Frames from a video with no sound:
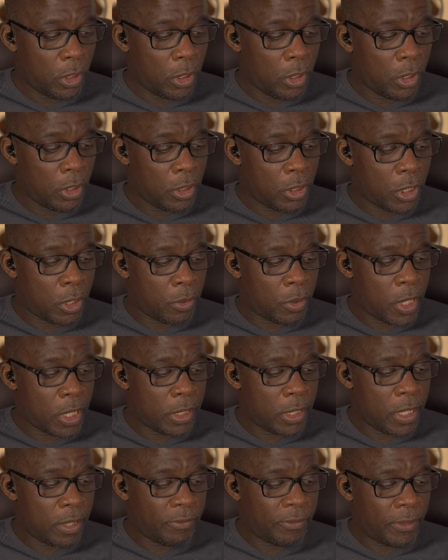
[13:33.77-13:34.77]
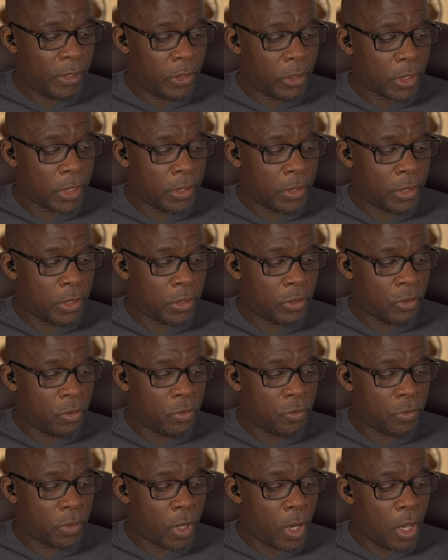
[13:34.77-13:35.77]
So let's have a look at this
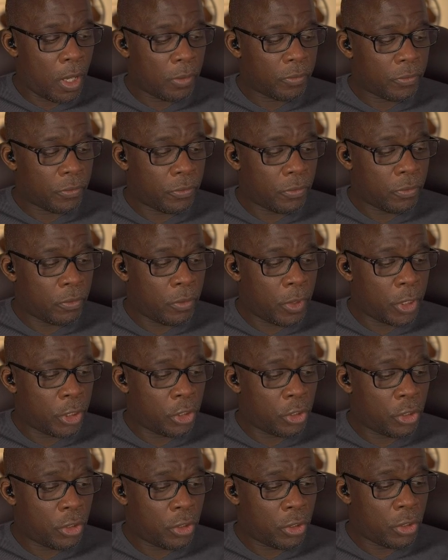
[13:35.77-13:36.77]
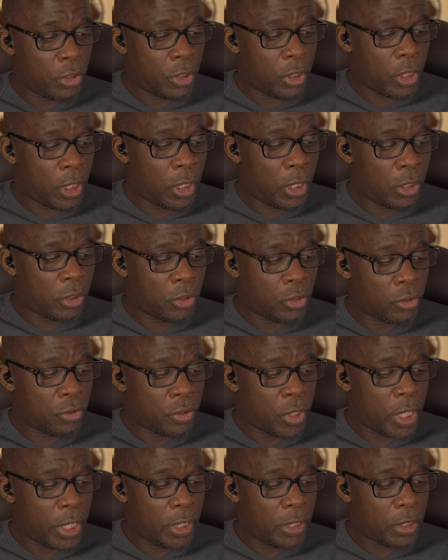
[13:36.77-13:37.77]
graph, which
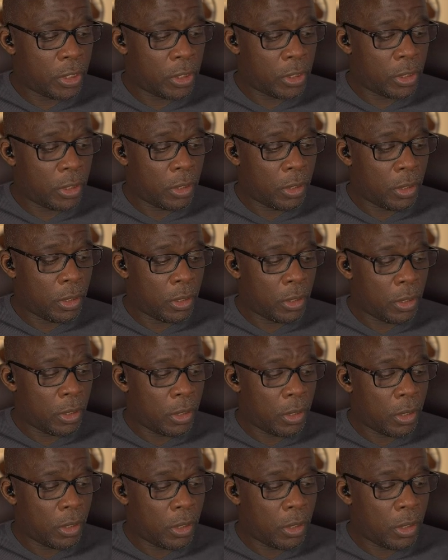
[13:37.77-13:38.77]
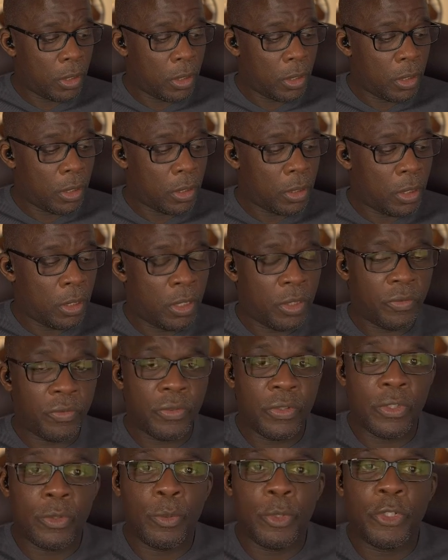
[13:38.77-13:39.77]
illustrates the
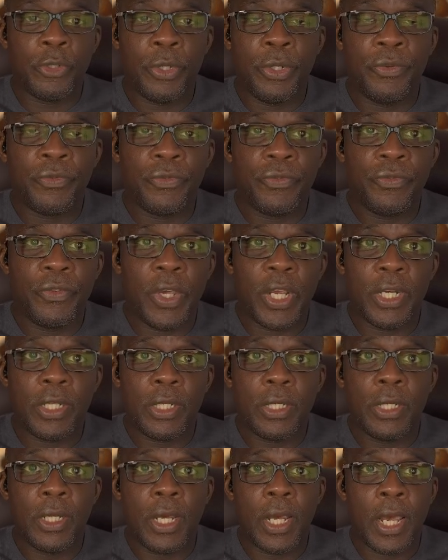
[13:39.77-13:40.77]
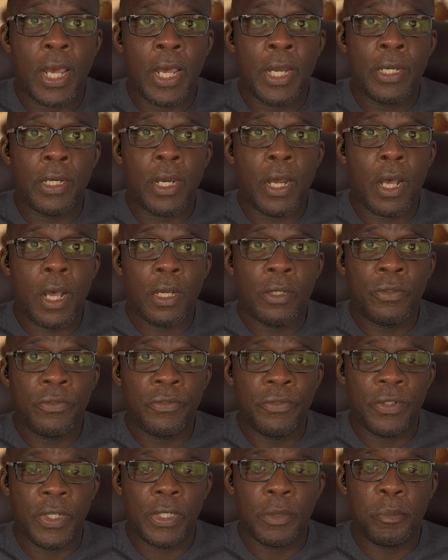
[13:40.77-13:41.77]
difference between fit and
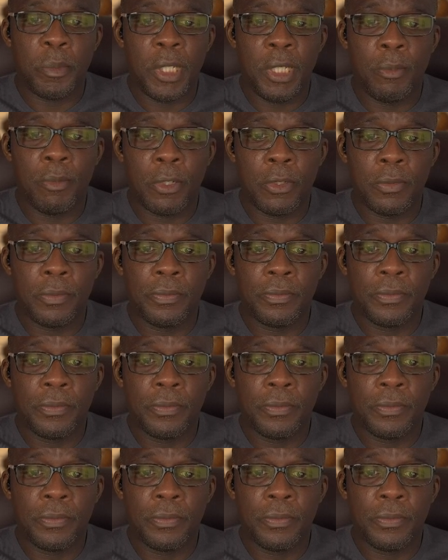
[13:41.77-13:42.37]
unfit people.